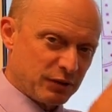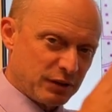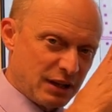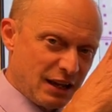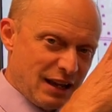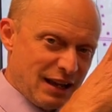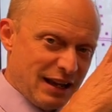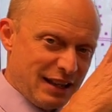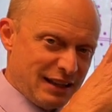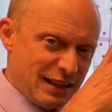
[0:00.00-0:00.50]
and
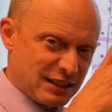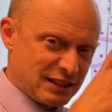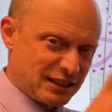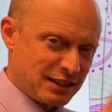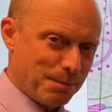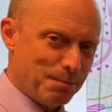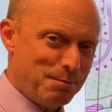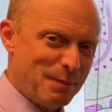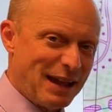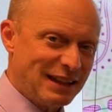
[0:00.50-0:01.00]
they
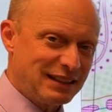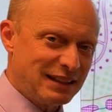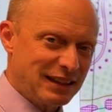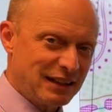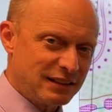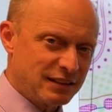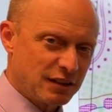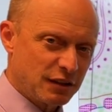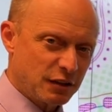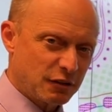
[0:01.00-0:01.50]
cement it
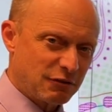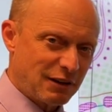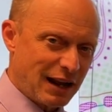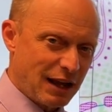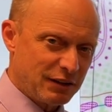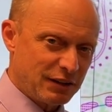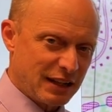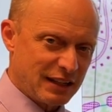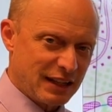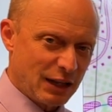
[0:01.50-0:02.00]
into the
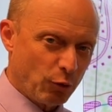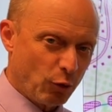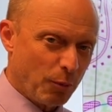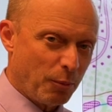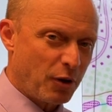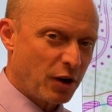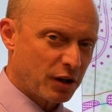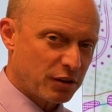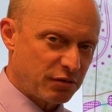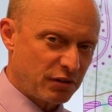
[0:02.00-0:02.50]
ground, and they will
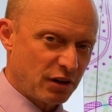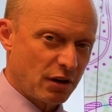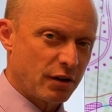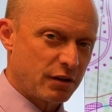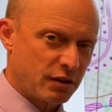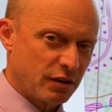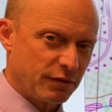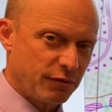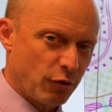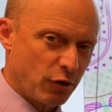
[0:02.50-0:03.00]
mark
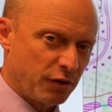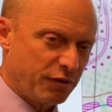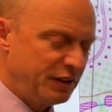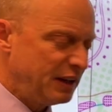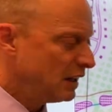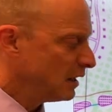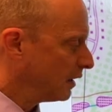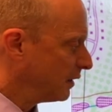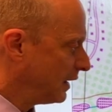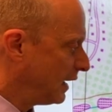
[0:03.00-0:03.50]
304 feet
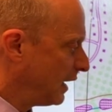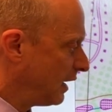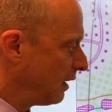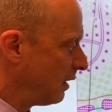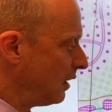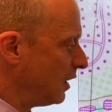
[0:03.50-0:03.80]
on there.